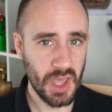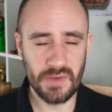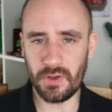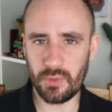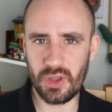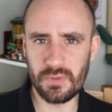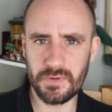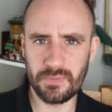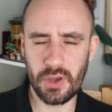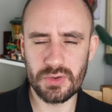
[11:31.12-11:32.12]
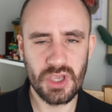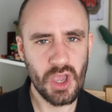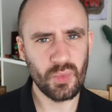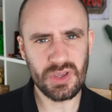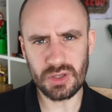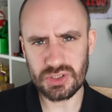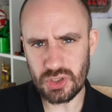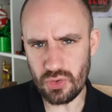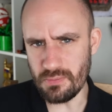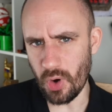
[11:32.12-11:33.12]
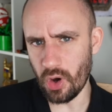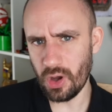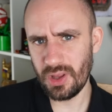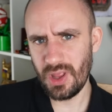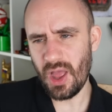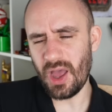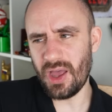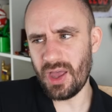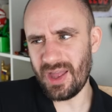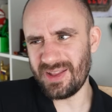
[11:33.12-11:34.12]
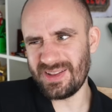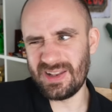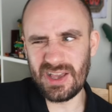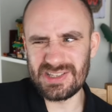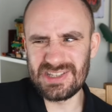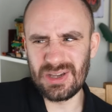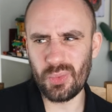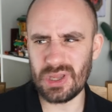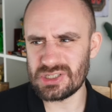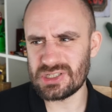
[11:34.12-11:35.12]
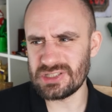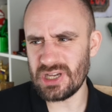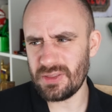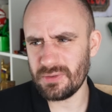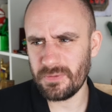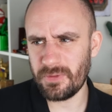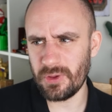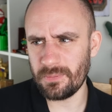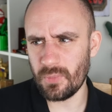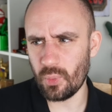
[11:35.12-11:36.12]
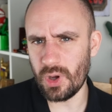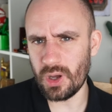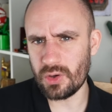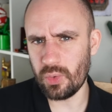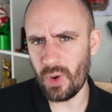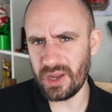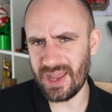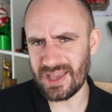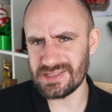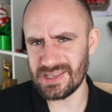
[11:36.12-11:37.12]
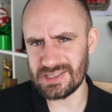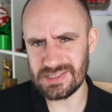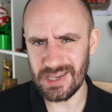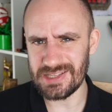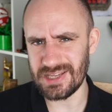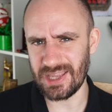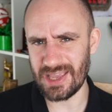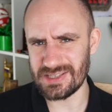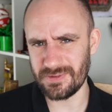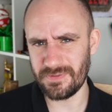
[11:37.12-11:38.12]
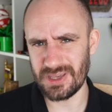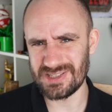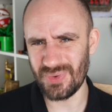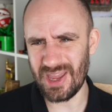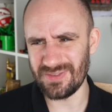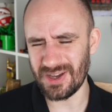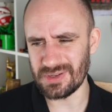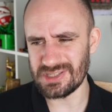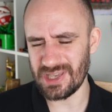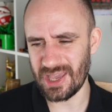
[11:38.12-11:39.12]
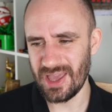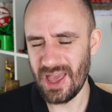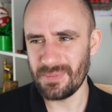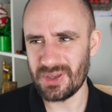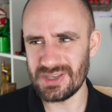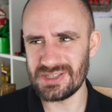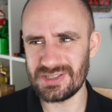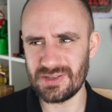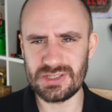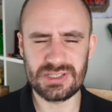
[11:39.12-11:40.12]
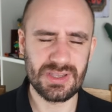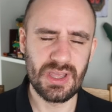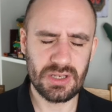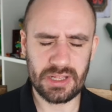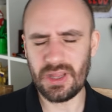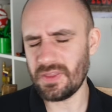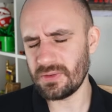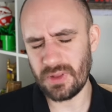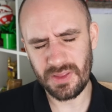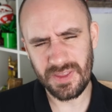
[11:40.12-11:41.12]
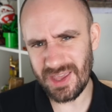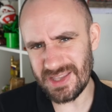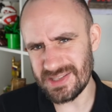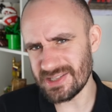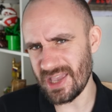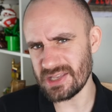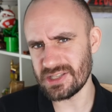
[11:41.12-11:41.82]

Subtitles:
Following on from those, we got 2 more last year, which neither of them were quite as exciting as the first wave, I would say, because just like nothing against the sets